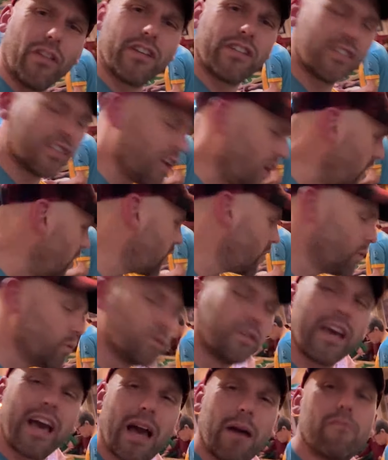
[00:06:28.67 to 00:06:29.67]
the
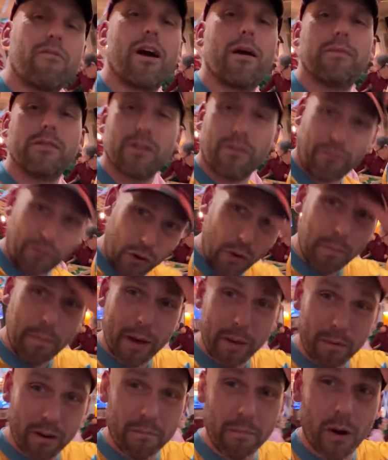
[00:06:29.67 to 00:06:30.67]
circles going around, which a few
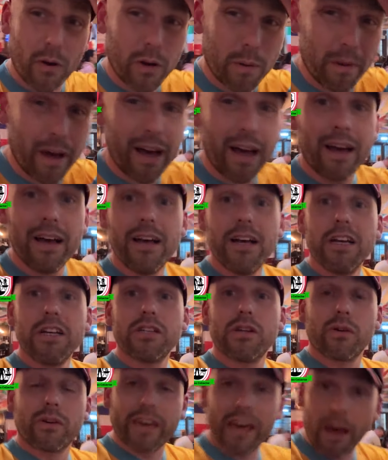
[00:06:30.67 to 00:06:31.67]
people have moaned about.
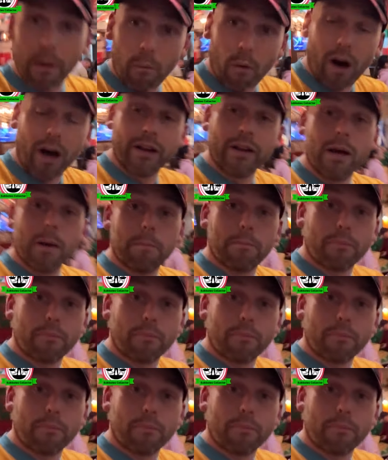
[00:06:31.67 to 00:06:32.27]
So get one,